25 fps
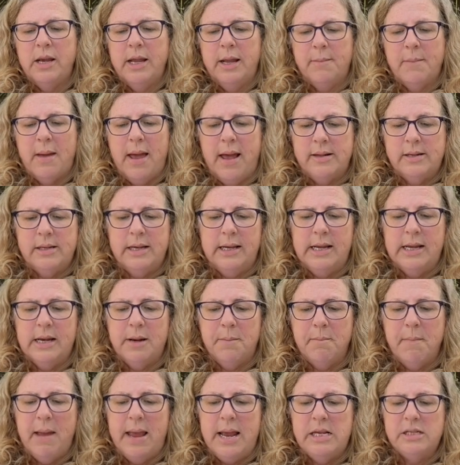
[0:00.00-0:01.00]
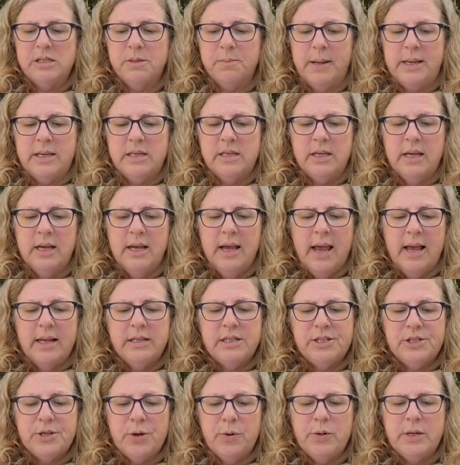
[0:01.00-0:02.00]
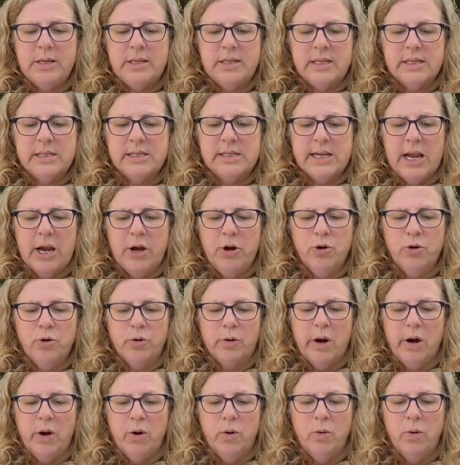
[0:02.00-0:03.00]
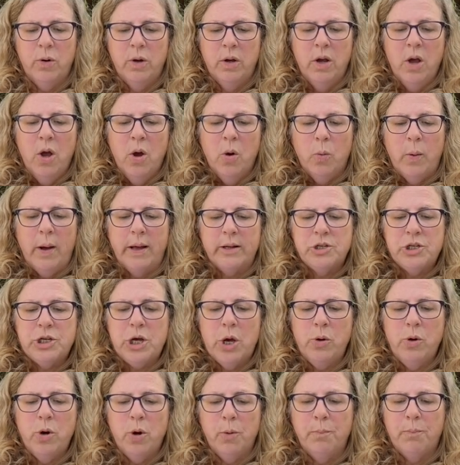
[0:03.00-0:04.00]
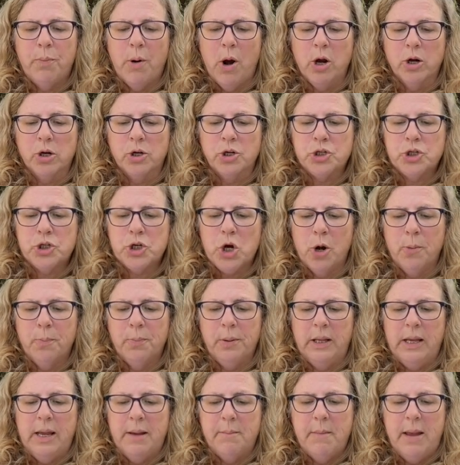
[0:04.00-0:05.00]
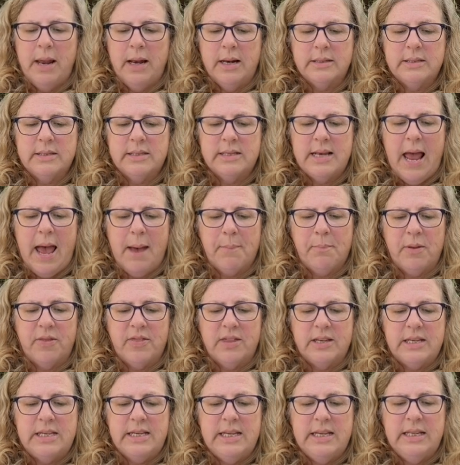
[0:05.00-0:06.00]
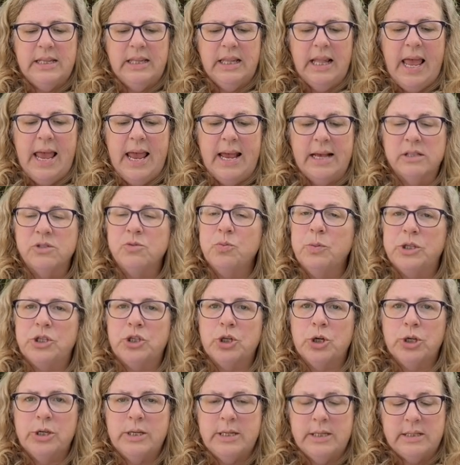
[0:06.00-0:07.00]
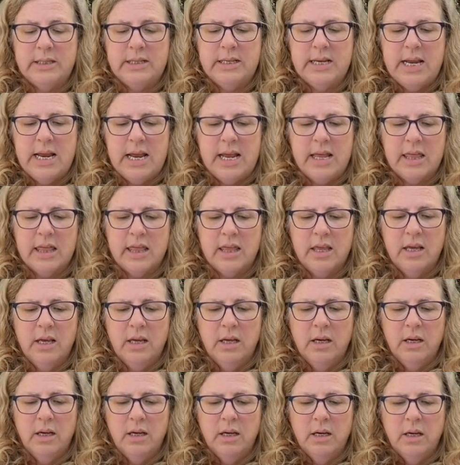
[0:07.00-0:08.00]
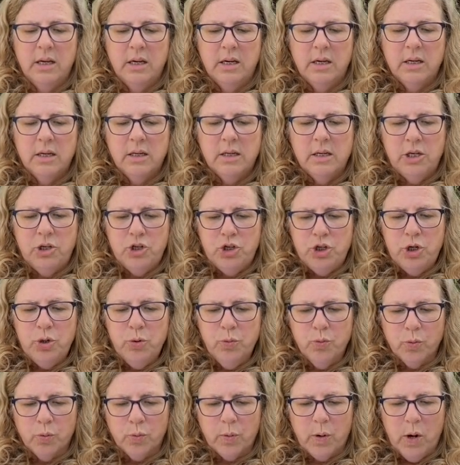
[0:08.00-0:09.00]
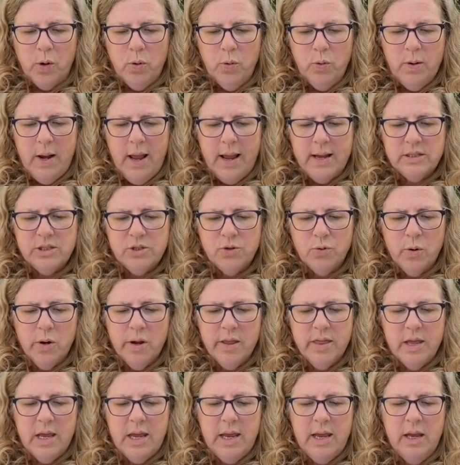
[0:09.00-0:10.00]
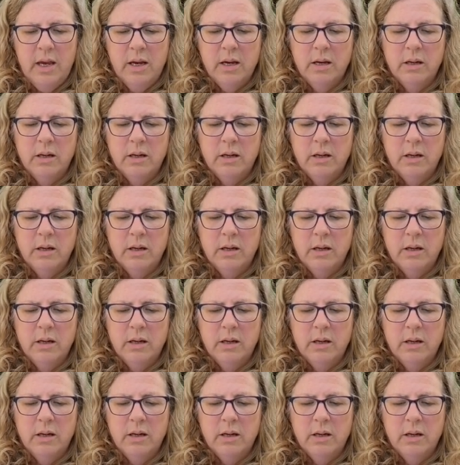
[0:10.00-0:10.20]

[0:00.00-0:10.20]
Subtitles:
him in amazement, and so did the scarecrow, while Toto barked sharply and made a snap at the tin legs, which hurt his teeth. "Did you groan?" asked Dorothy.